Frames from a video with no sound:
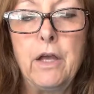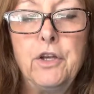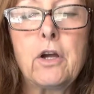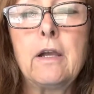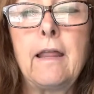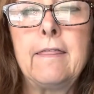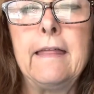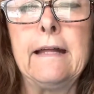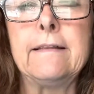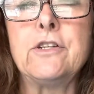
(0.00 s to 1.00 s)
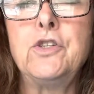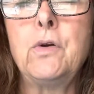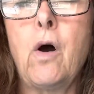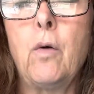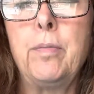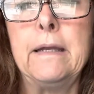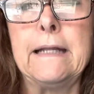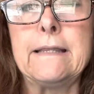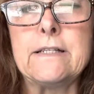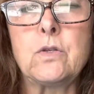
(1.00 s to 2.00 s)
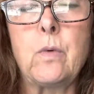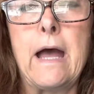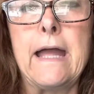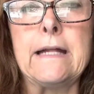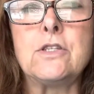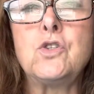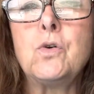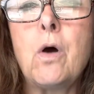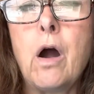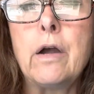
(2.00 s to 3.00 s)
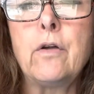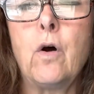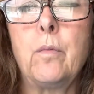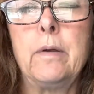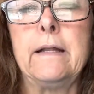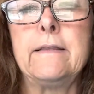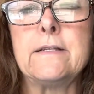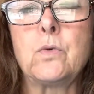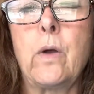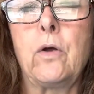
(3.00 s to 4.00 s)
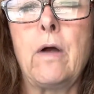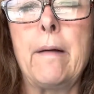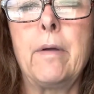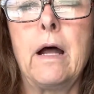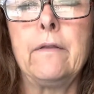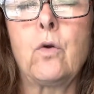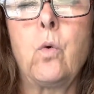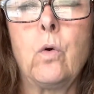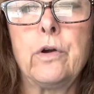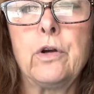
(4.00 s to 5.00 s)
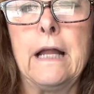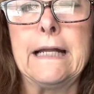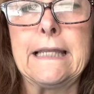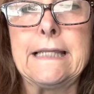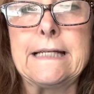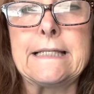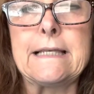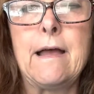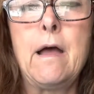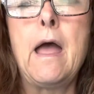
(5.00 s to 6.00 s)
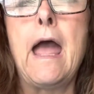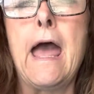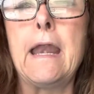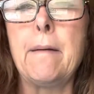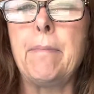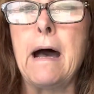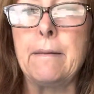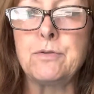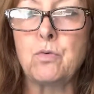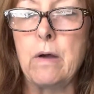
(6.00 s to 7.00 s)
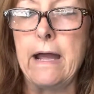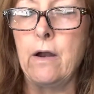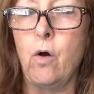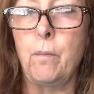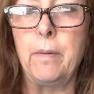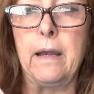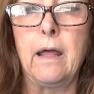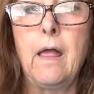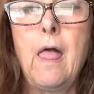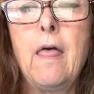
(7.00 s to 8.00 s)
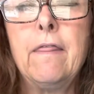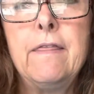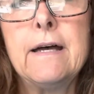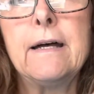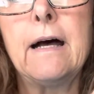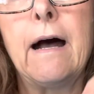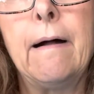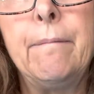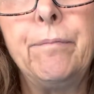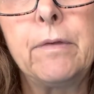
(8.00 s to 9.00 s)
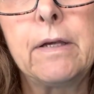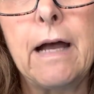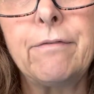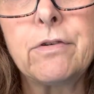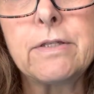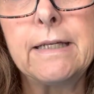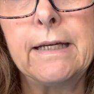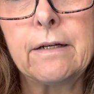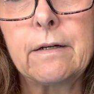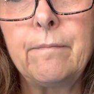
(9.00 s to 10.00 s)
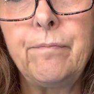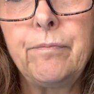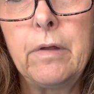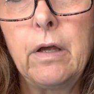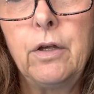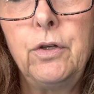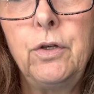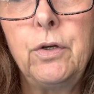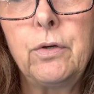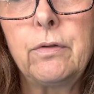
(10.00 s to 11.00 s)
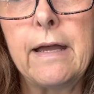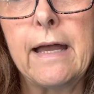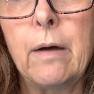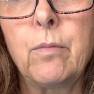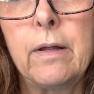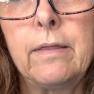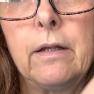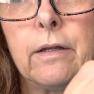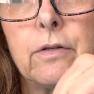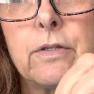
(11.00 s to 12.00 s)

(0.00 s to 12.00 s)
you're gonna think that you open it this way. It's too hard to open it this way. Grab it on the corner like this and it pops right open. The um, covers here, you they come with the little